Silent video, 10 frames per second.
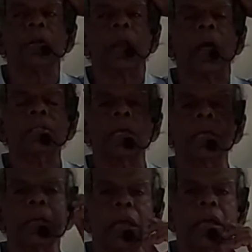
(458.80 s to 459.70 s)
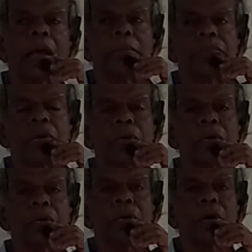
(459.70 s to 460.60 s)
nothing can come to
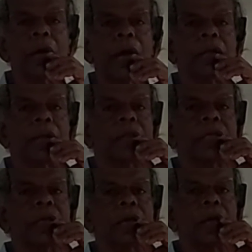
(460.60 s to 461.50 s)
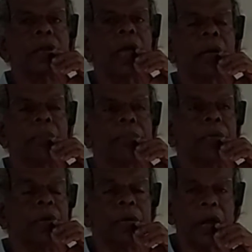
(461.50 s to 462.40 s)
you, and nothing can
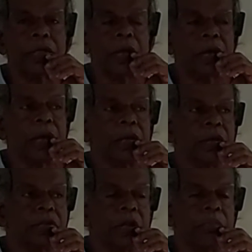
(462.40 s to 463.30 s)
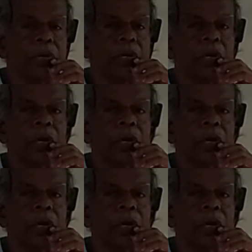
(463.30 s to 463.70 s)
disturb you.